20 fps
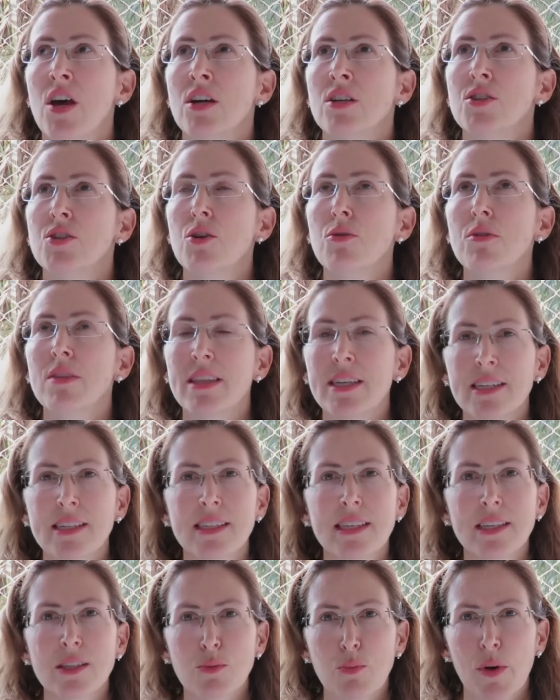So
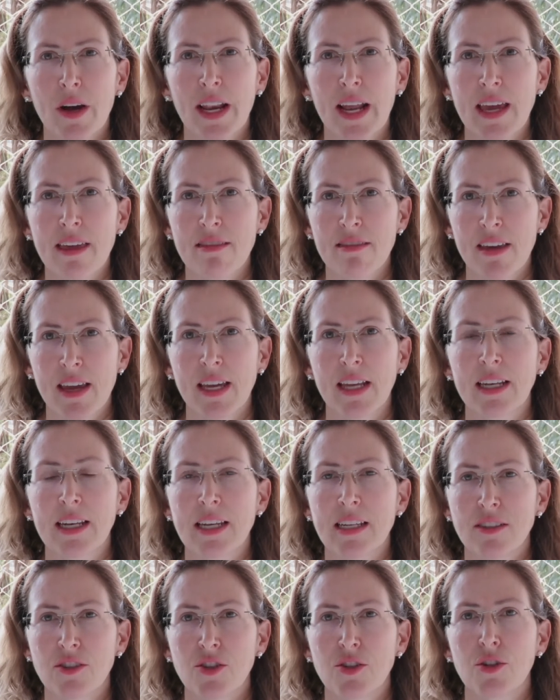this is what I think
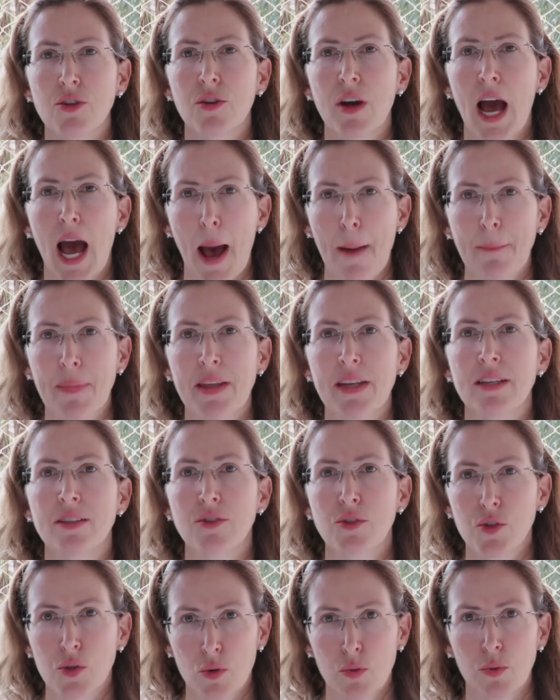needs to happen in
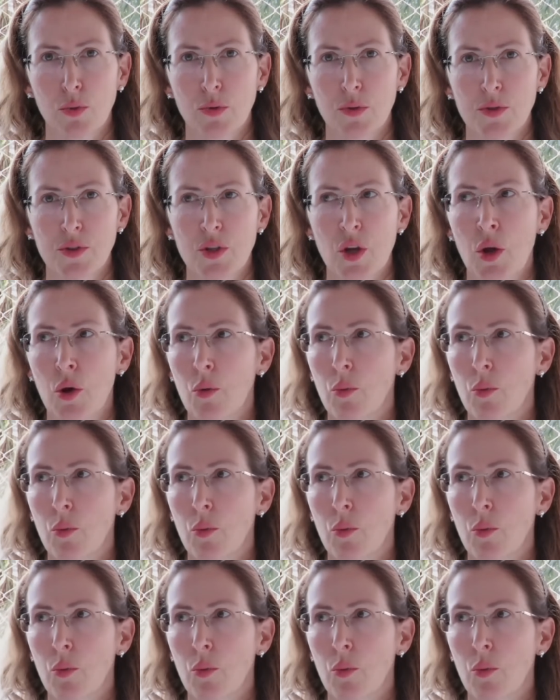schools.